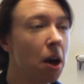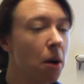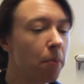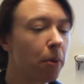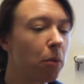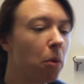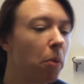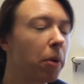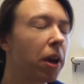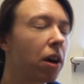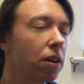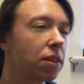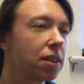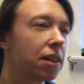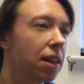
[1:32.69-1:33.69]
But what we
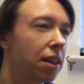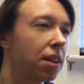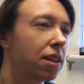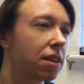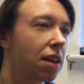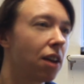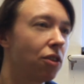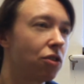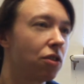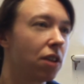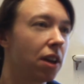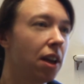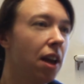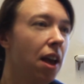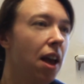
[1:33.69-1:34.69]
can't see in this country,